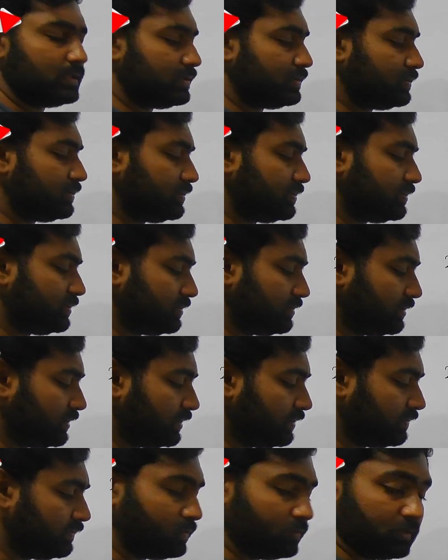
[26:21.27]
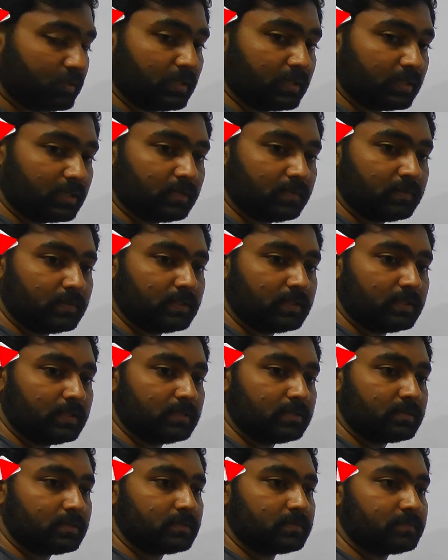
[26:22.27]
and individual
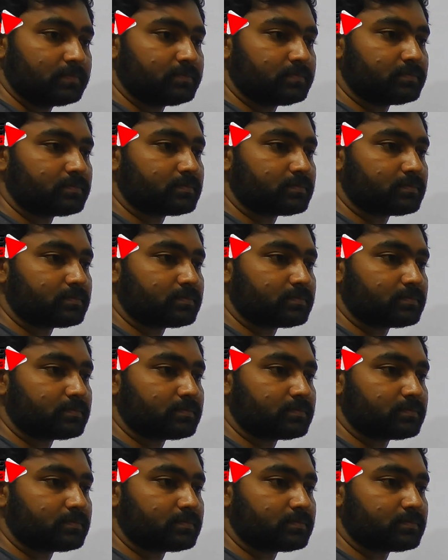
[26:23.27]
activities,